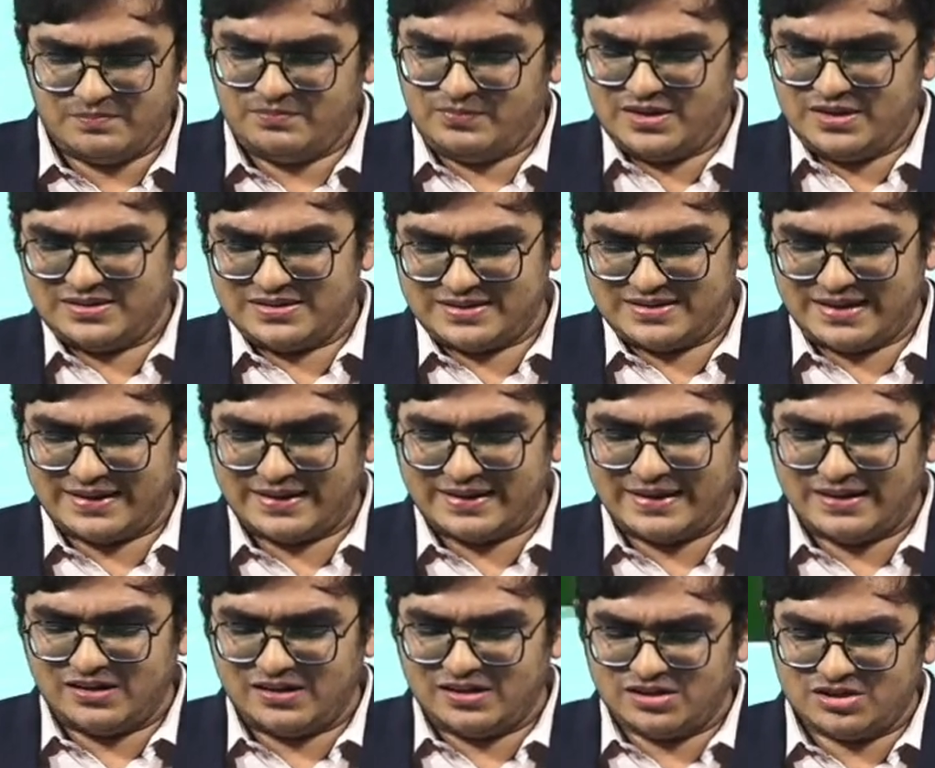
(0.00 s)
This is
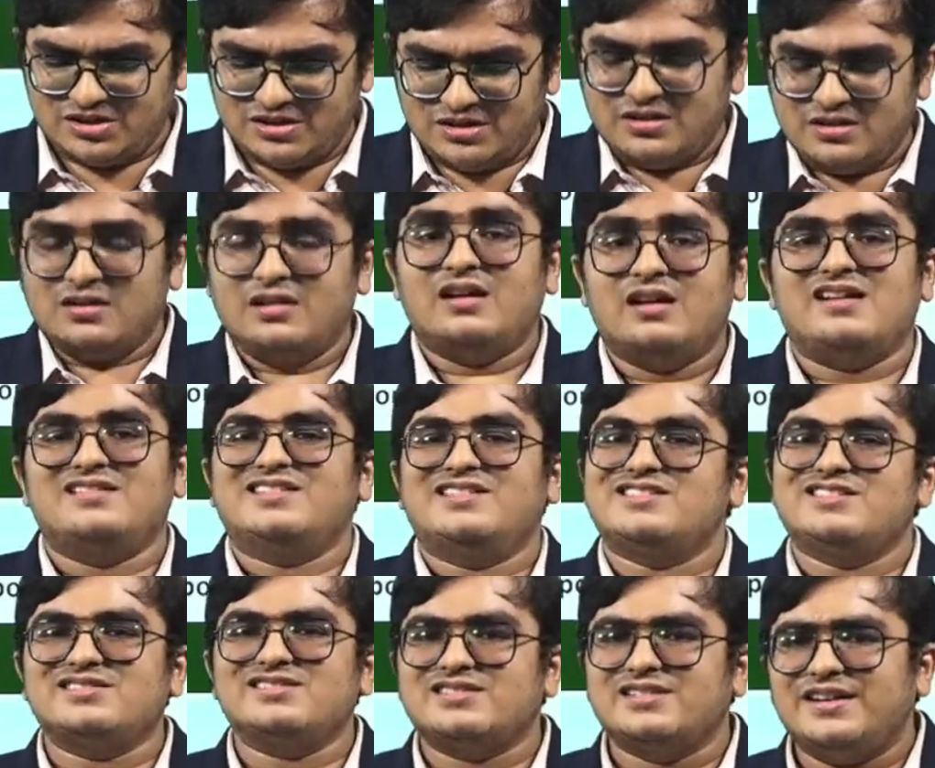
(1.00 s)
English and
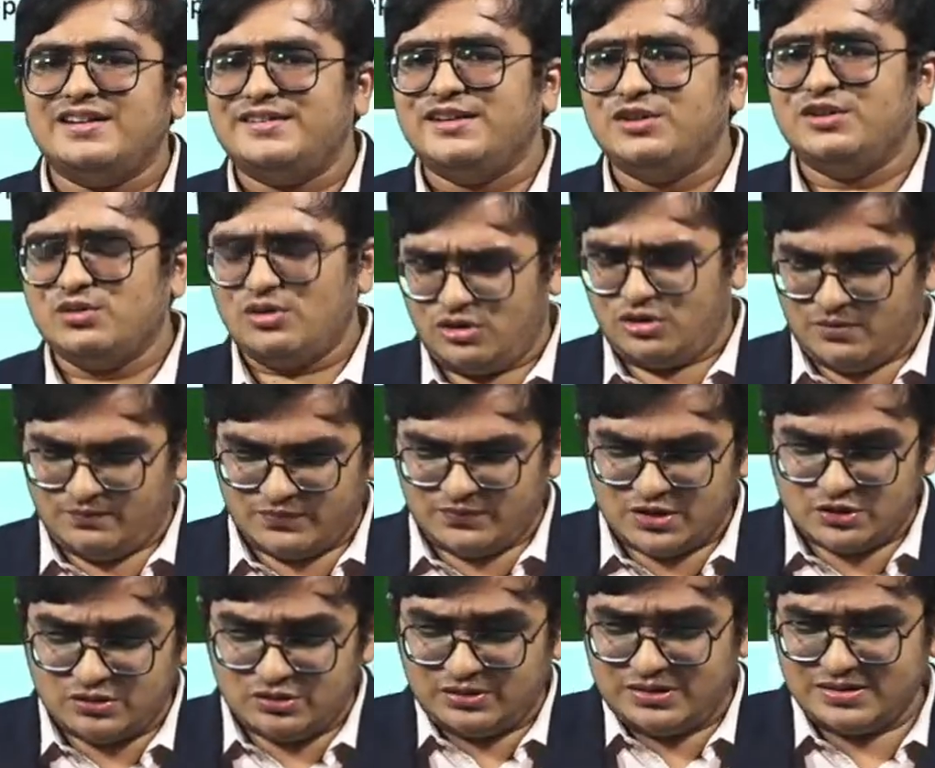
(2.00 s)
this is relating to law.
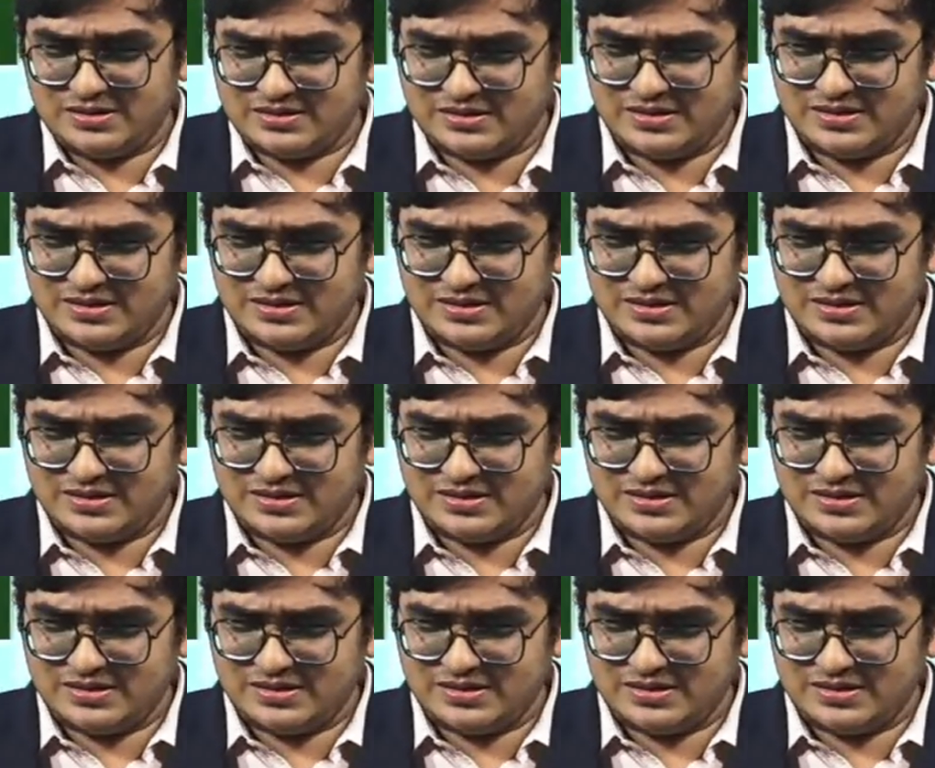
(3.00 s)
So this